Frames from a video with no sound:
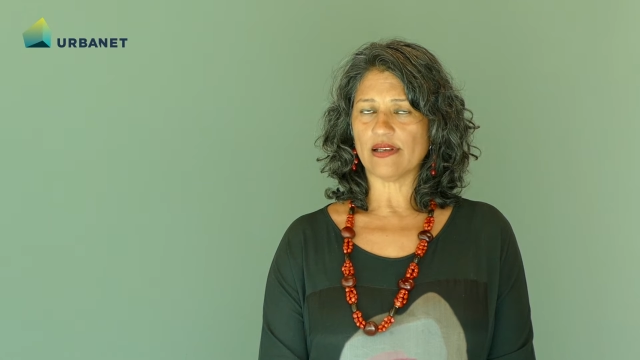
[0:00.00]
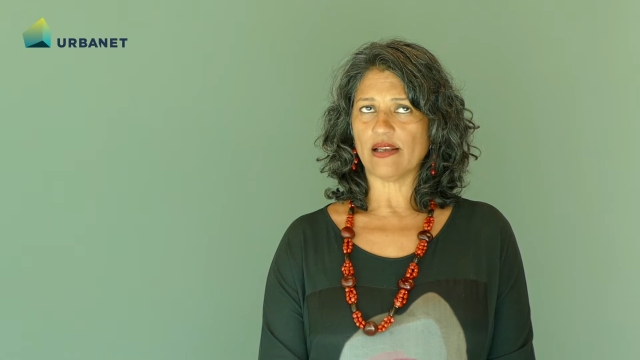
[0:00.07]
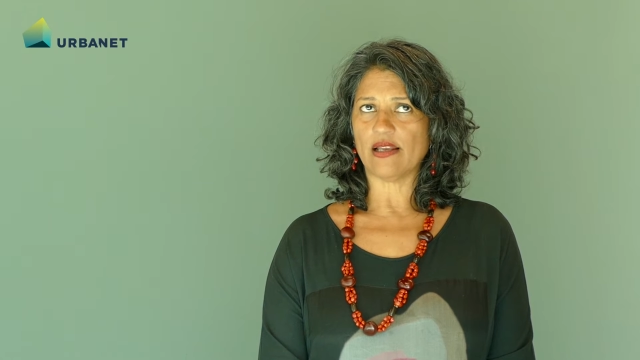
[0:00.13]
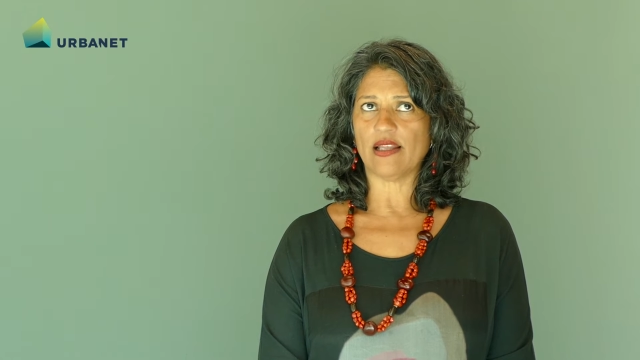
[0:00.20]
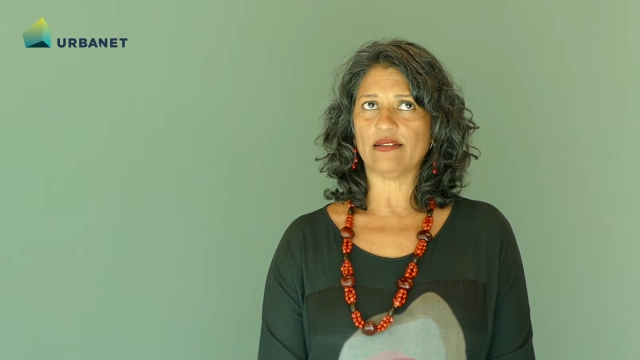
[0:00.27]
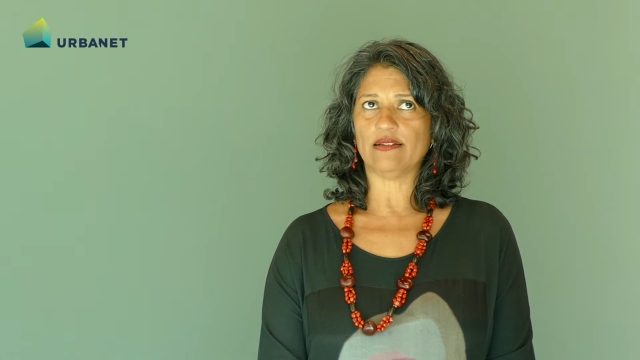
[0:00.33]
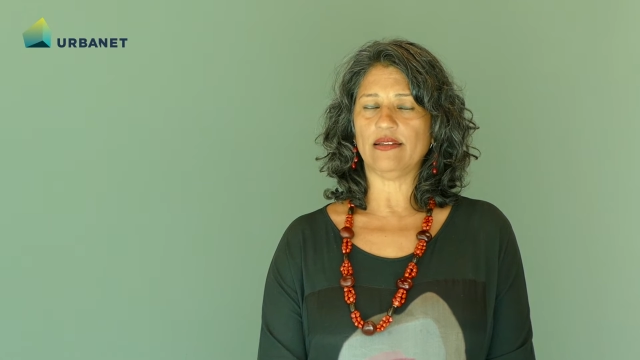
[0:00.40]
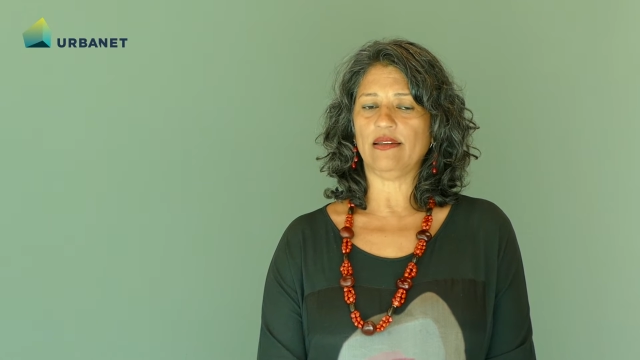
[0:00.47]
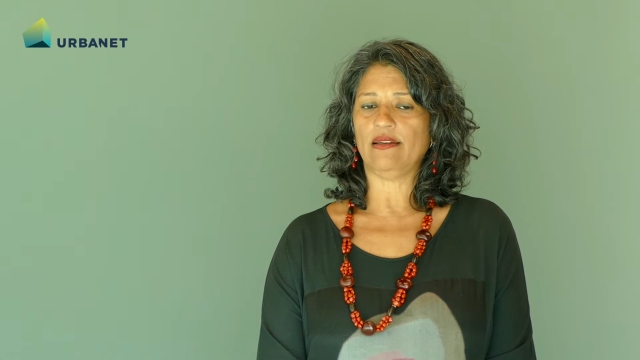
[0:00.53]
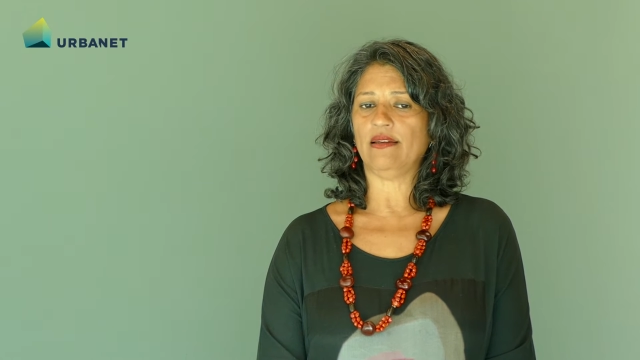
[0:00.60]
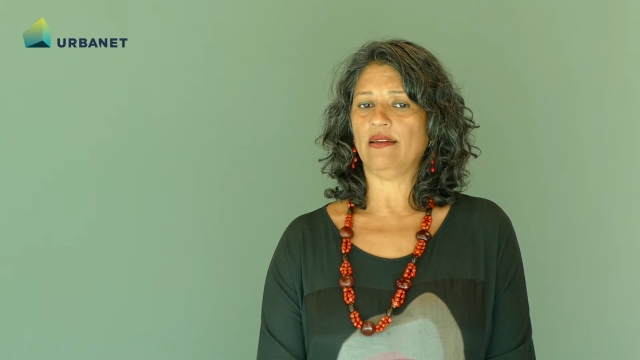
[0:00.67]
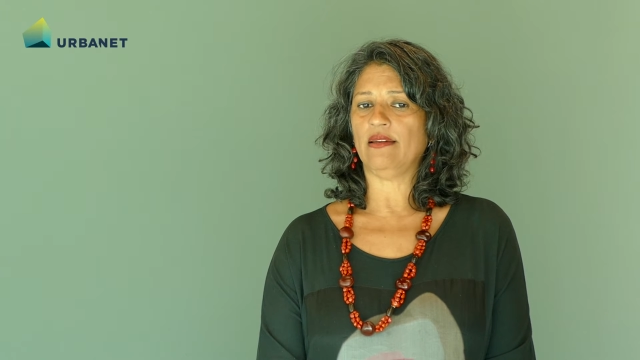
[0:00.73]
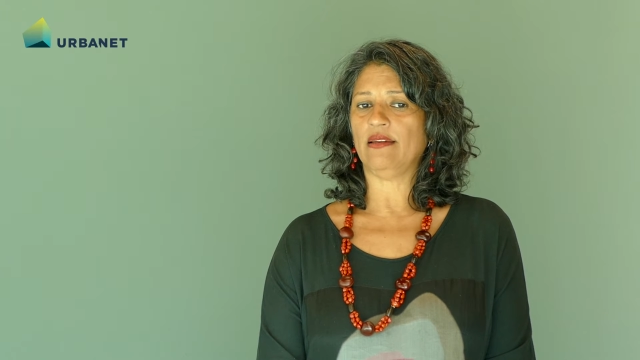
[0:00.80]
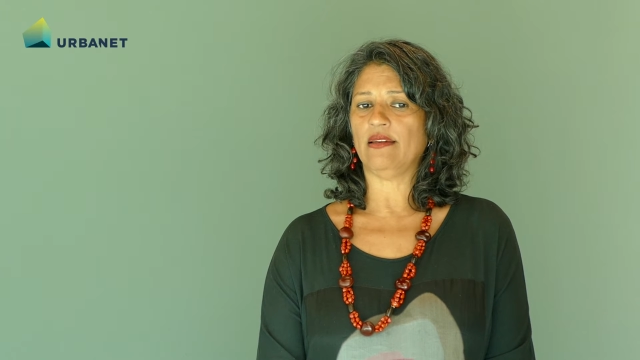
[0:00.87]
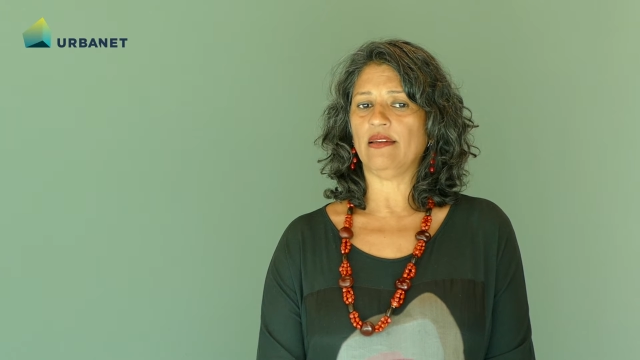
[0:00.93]
at
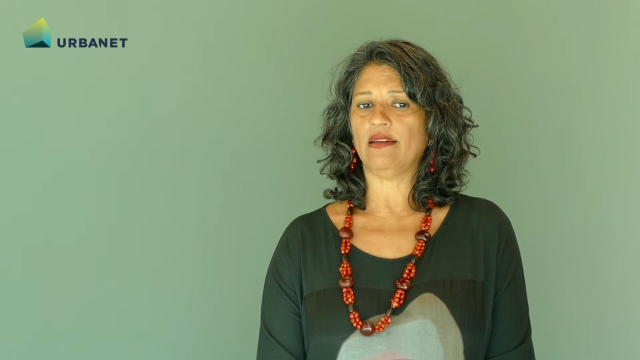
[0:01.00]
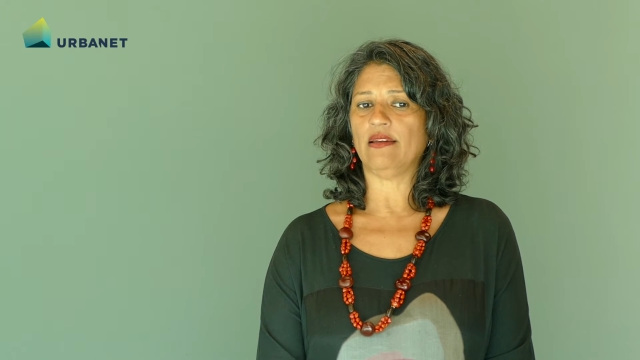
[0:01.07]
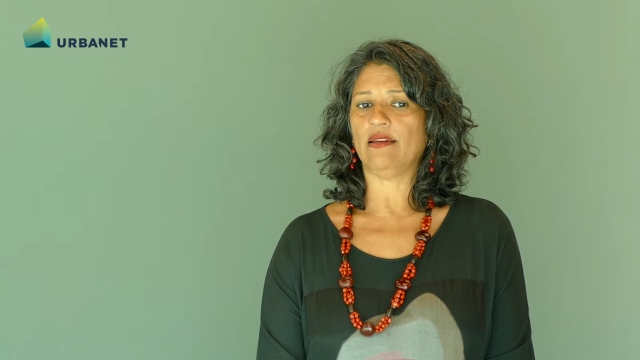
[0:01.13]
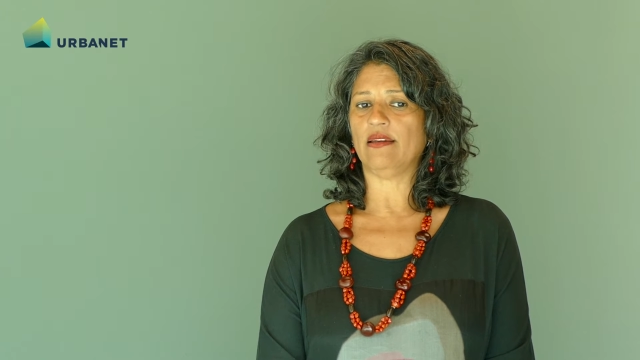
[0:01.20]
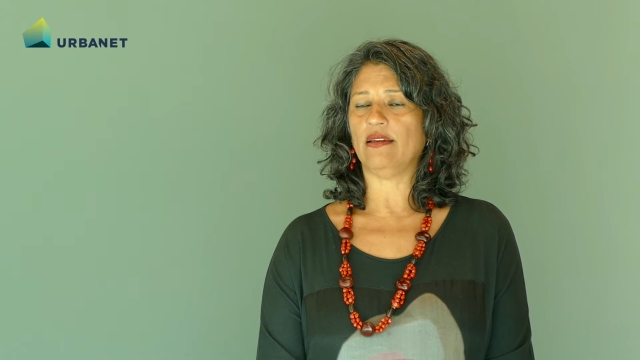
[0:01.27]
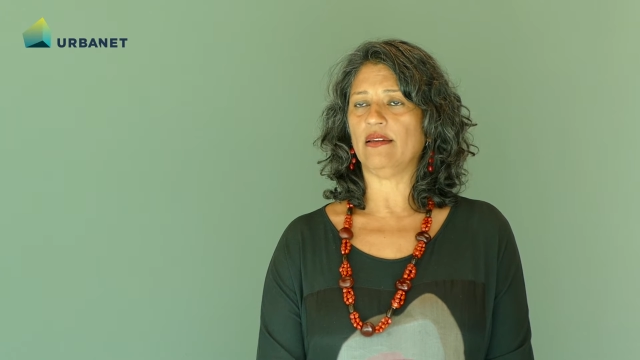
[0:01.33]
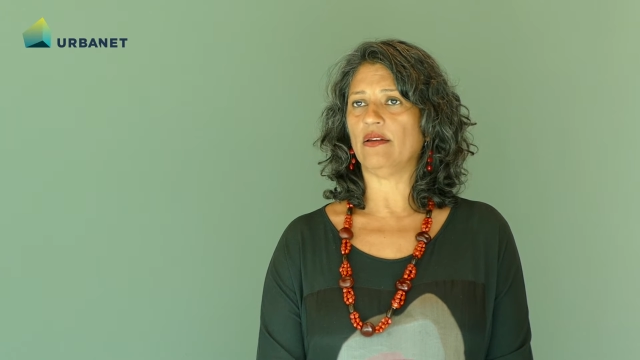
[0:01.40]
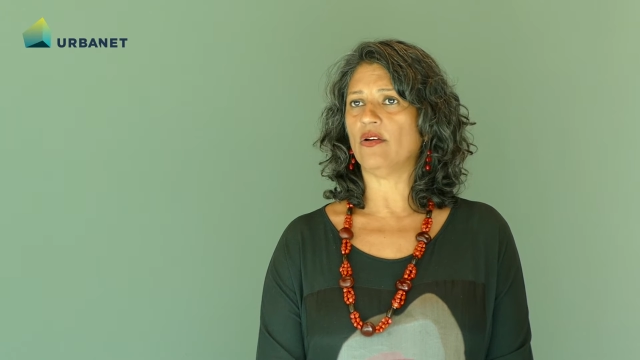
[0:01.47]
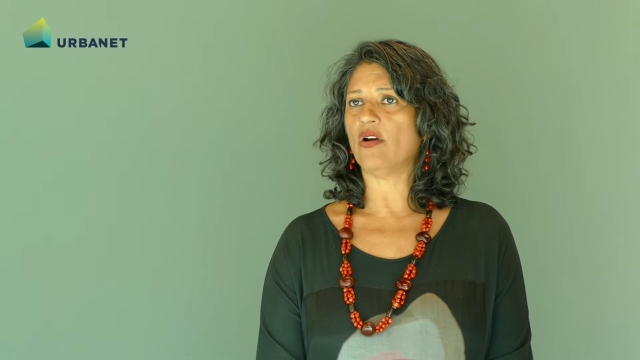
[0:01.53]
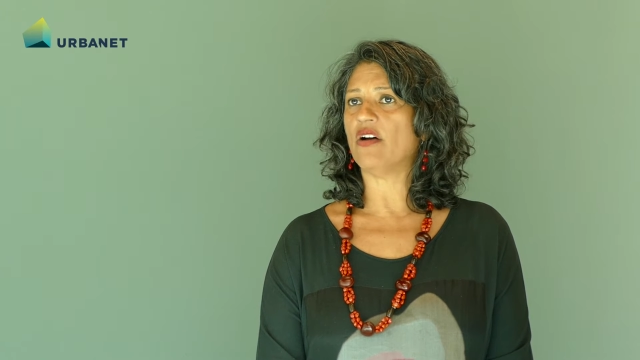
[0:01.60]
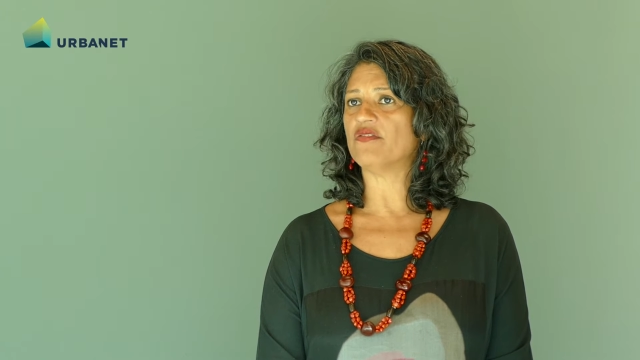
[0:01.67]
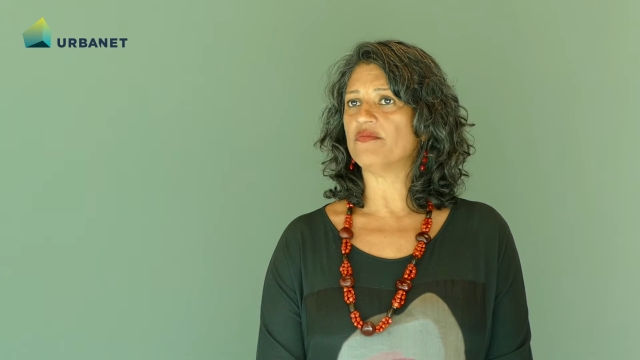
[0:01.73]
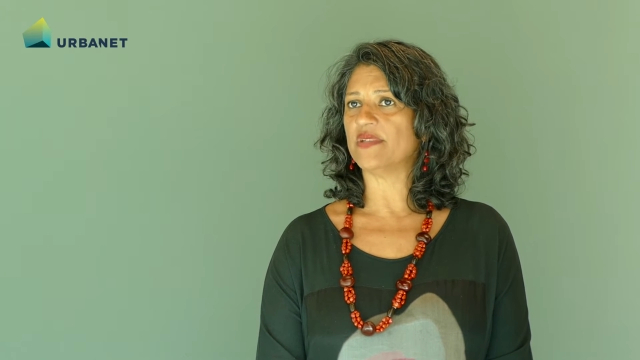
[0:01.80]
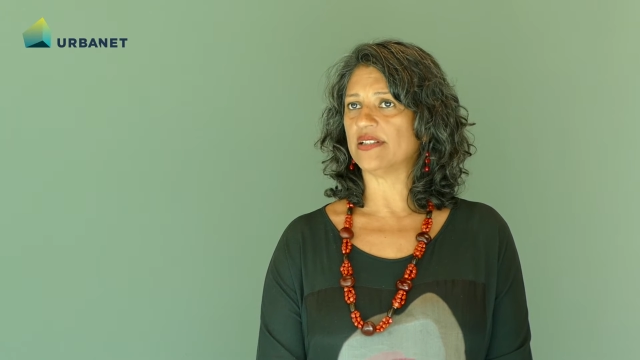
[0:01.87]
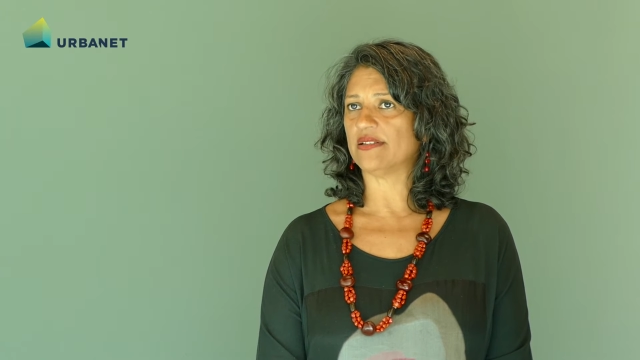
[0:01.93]
the
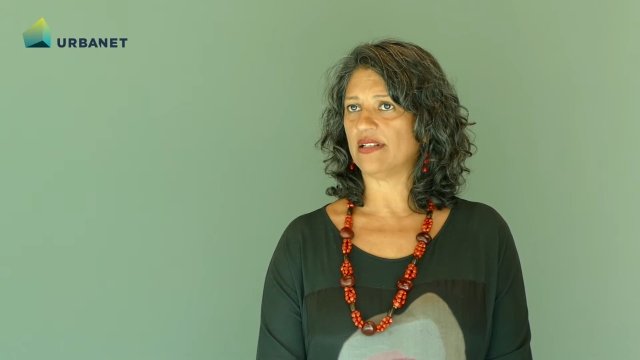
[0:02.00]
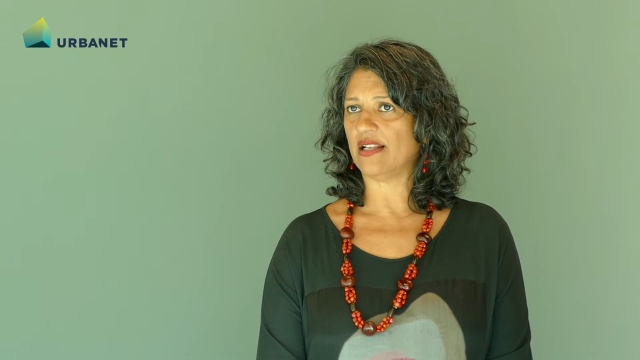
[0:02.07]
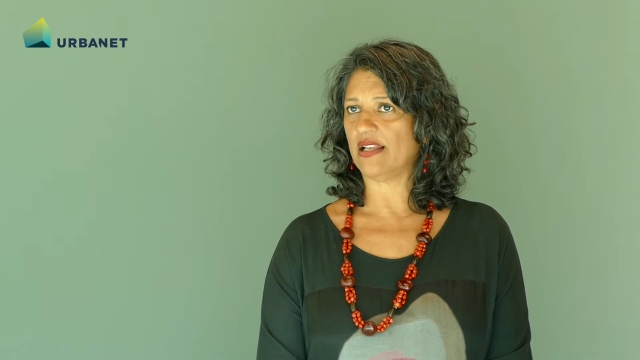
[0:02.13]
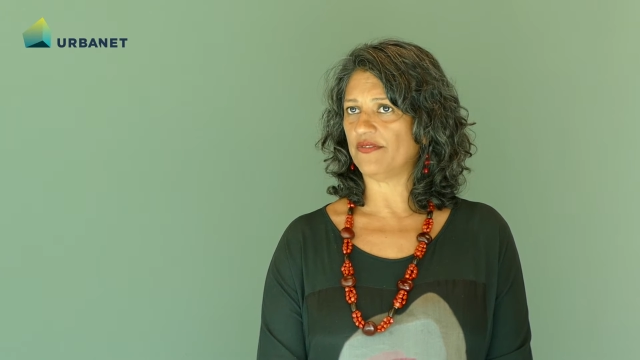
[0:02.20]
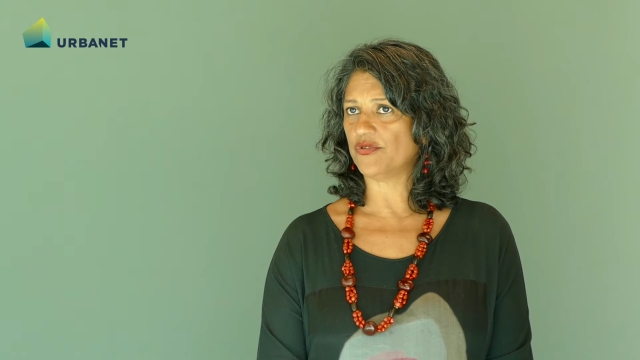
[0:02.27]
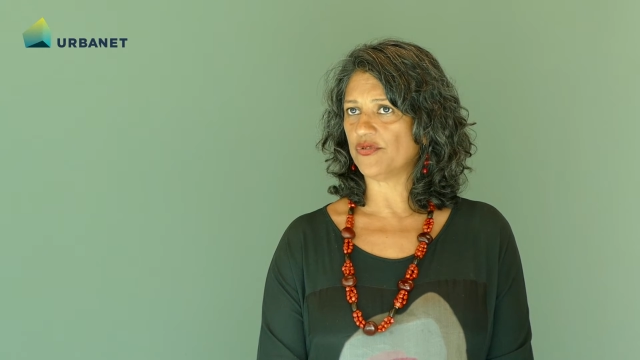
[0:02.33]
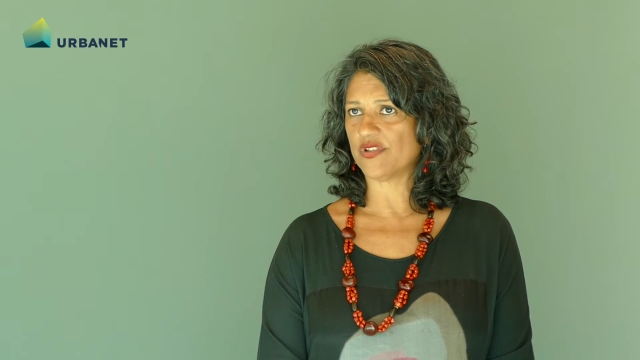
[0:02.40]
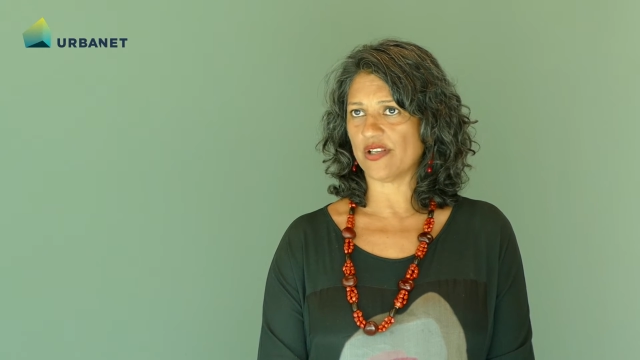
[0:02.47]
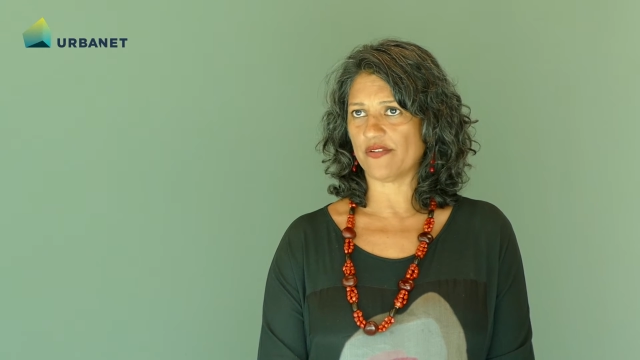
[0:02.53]
government levels,